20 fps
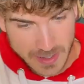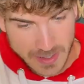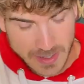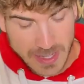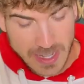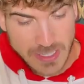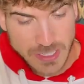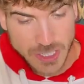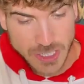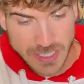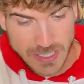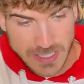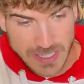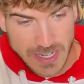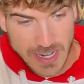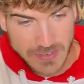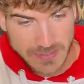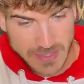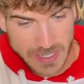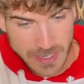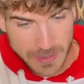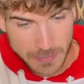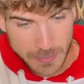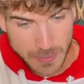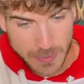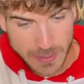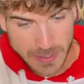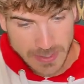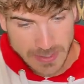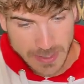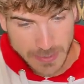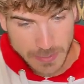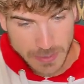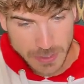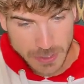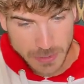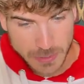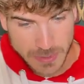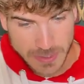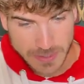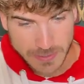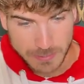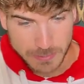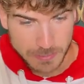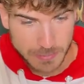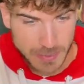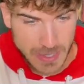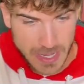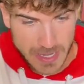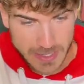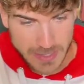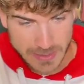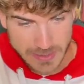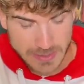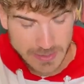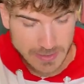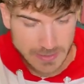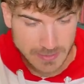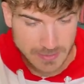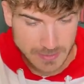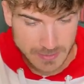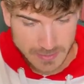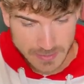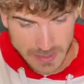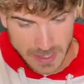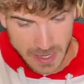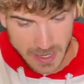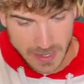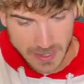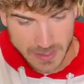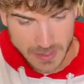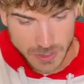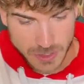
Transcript: Yes, she did have tan points. I mean, she wasn't black and tan.